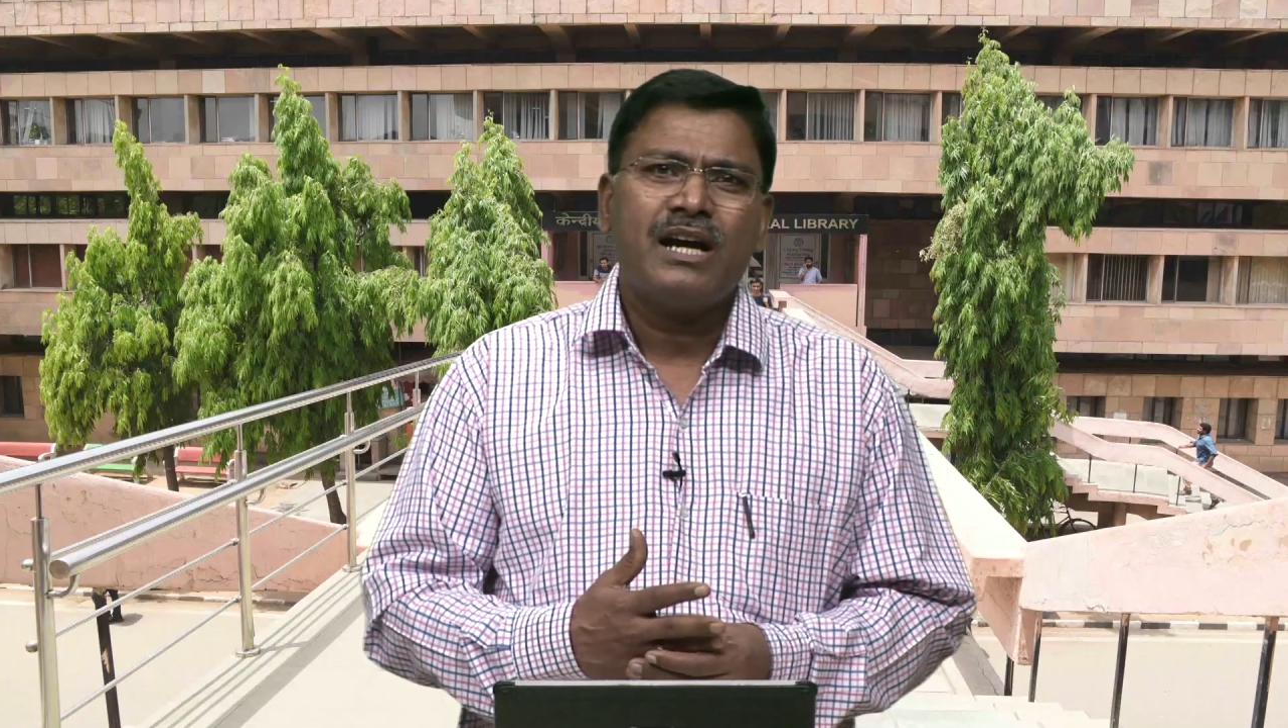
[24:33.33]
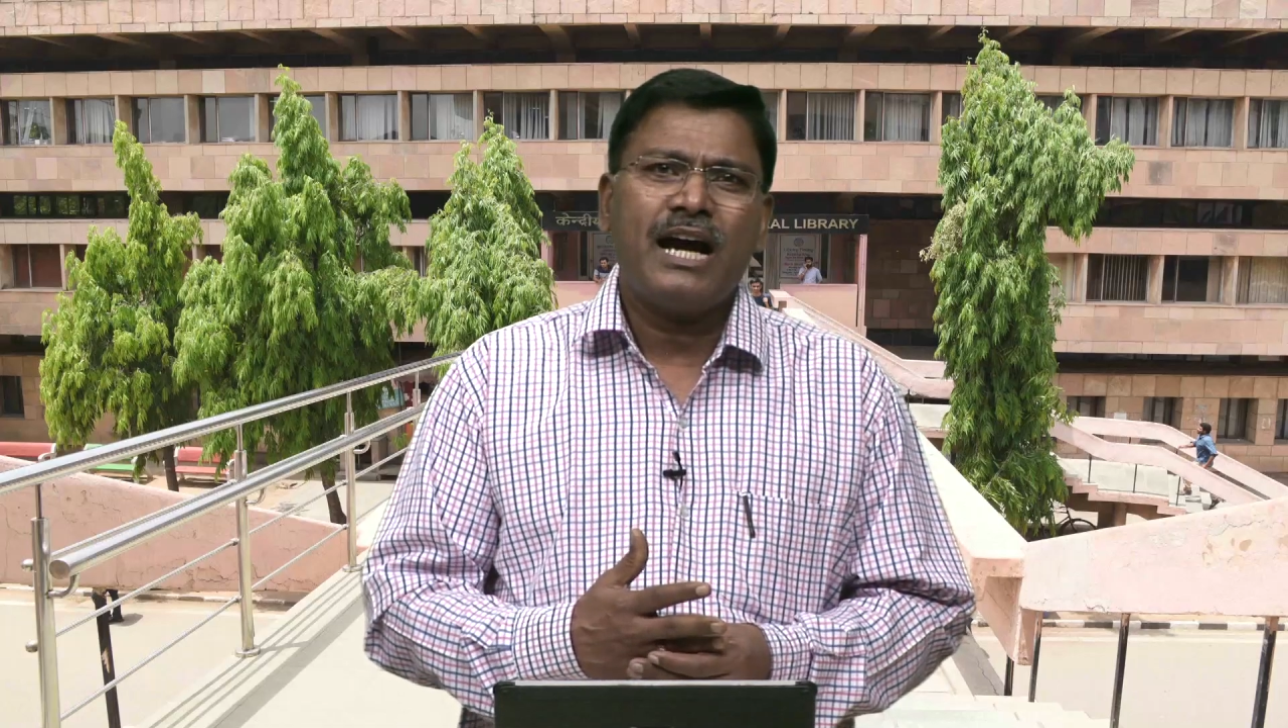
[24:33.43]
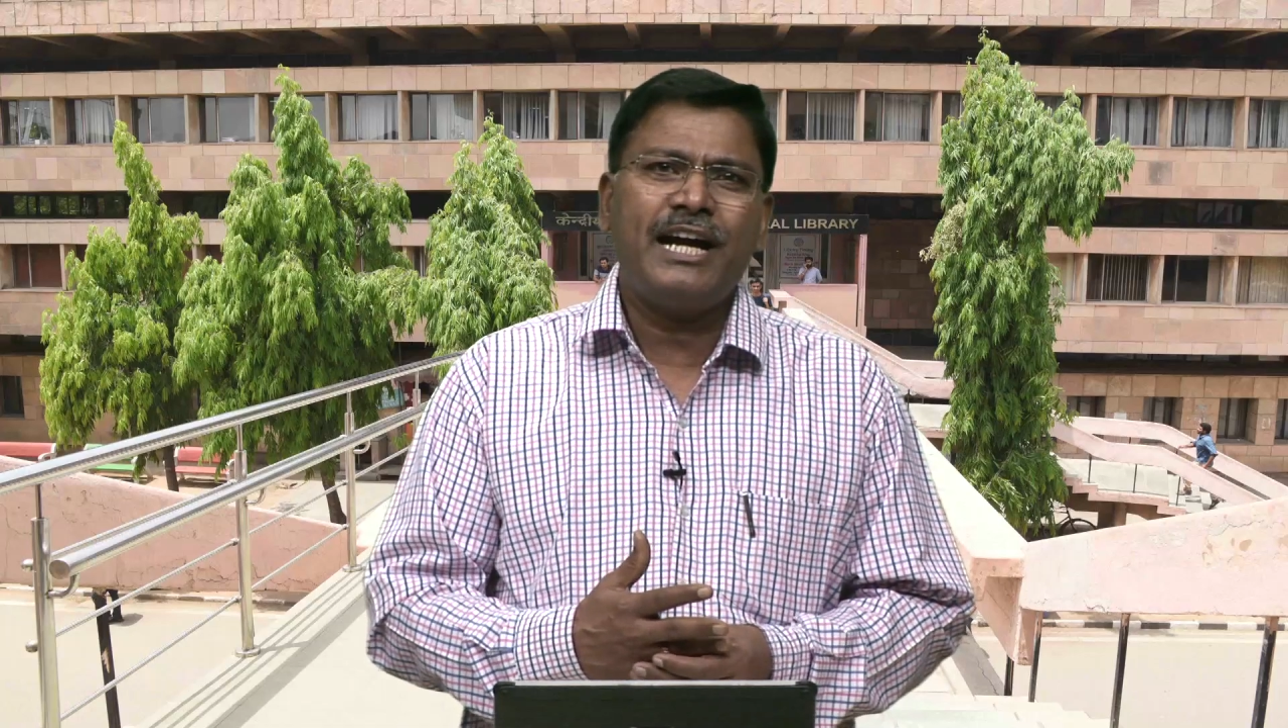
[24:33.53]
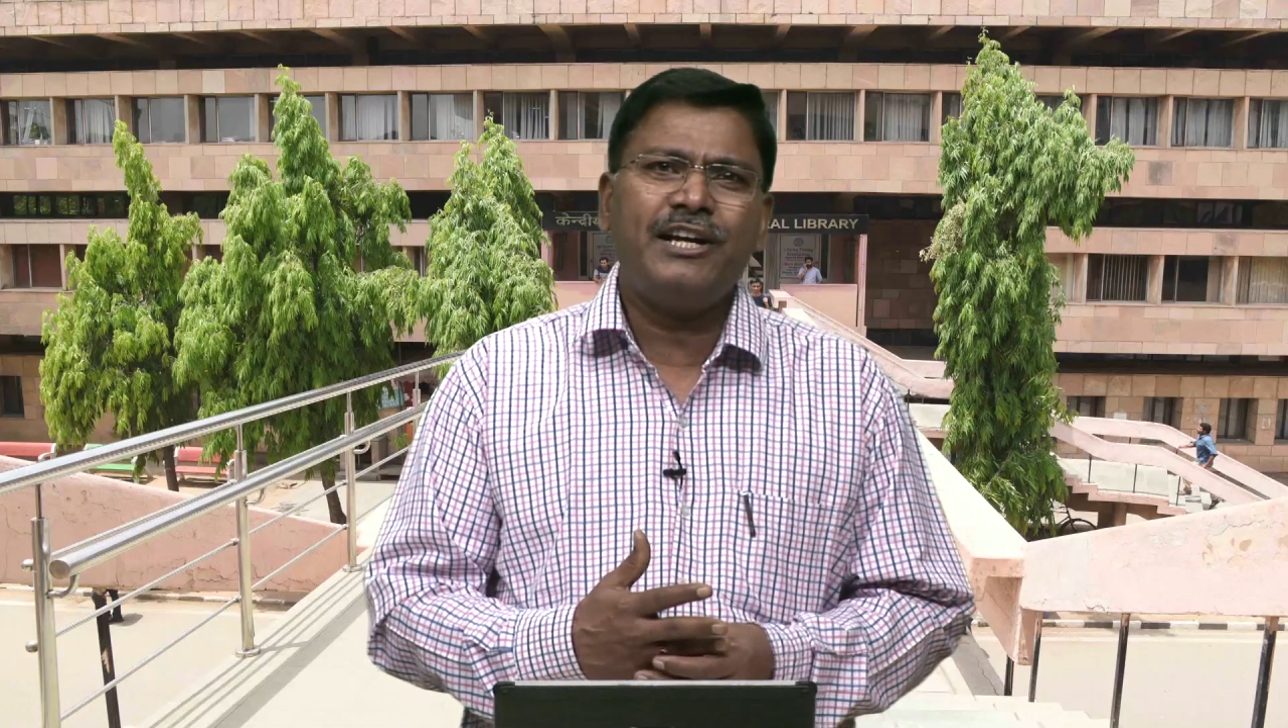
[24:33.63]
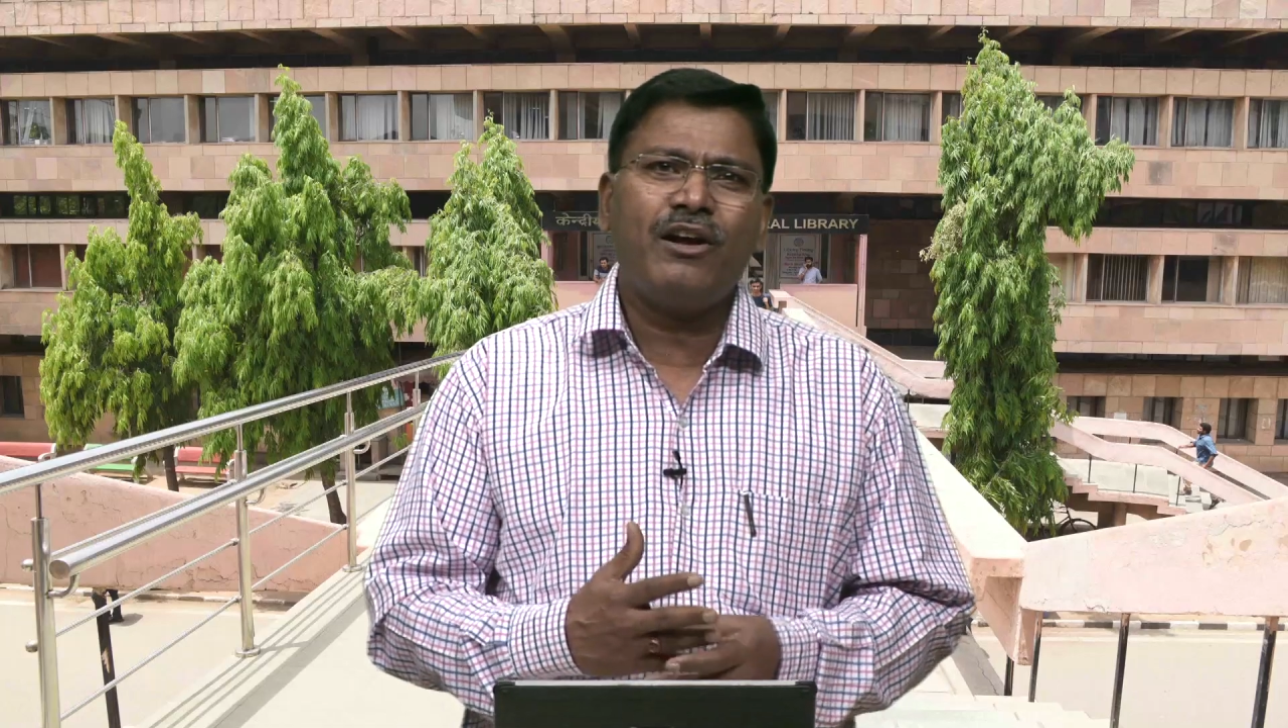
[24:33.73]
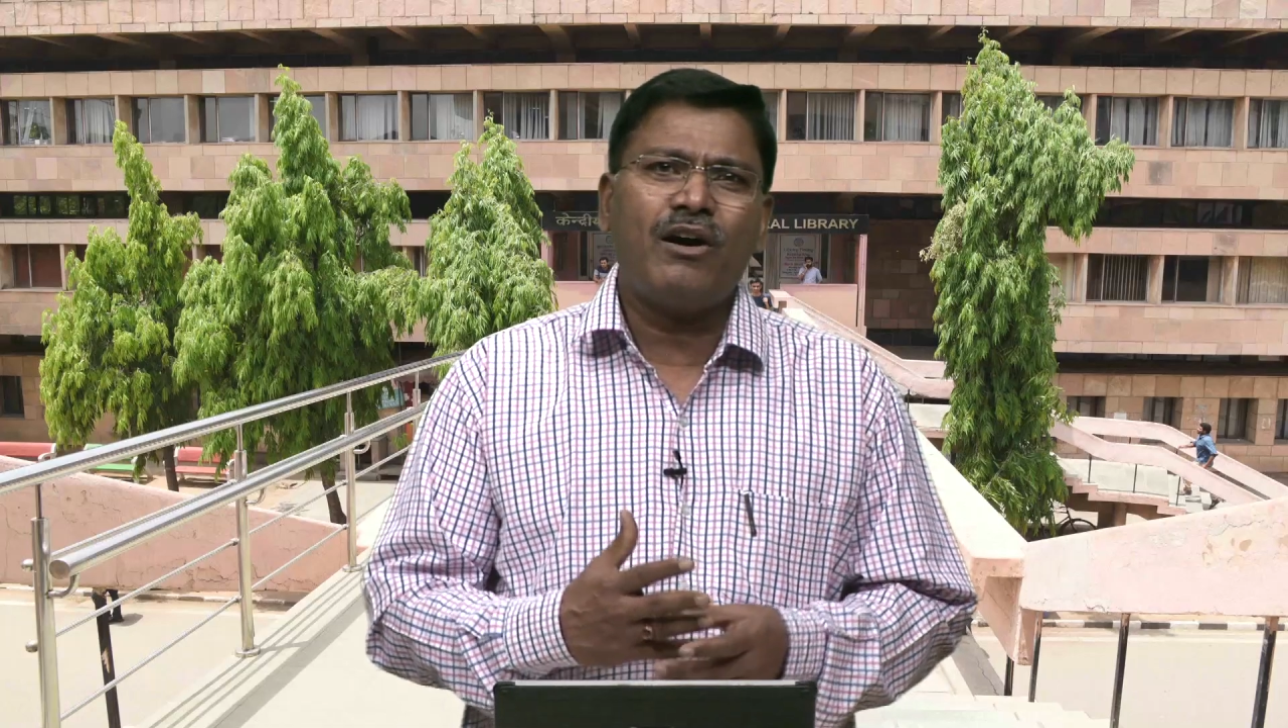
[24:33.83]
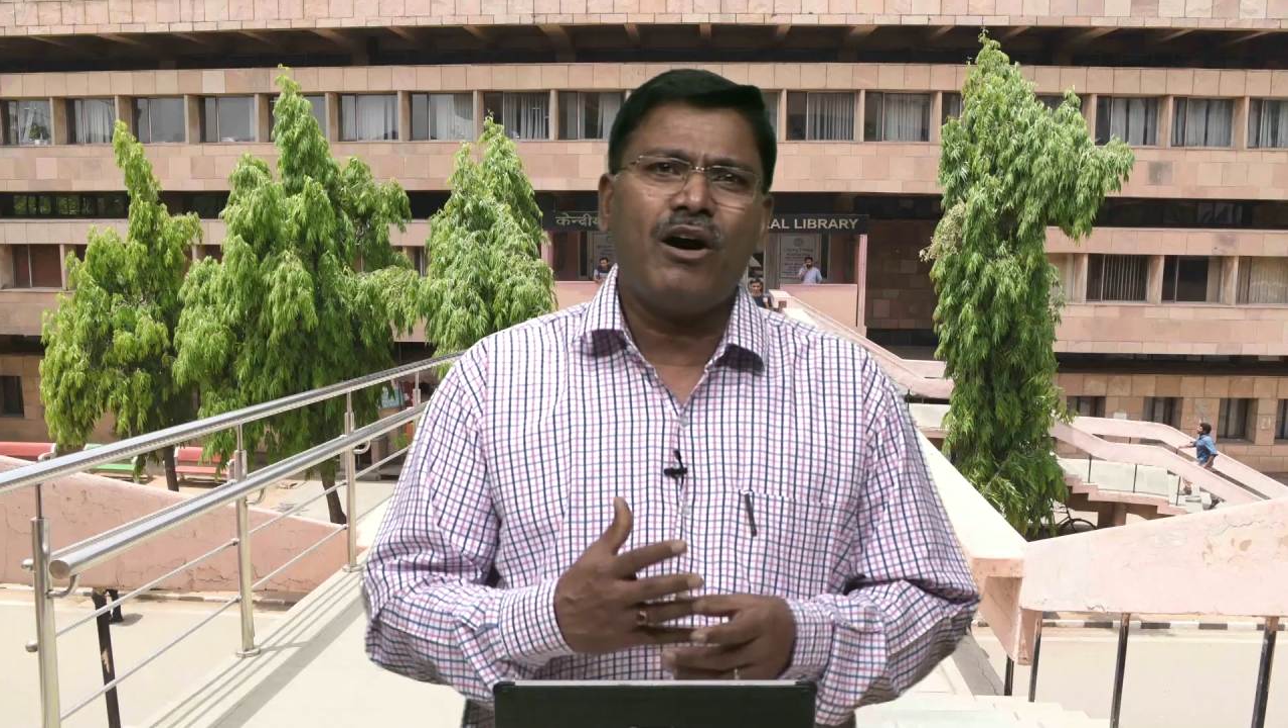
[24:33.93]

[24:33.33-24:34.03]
and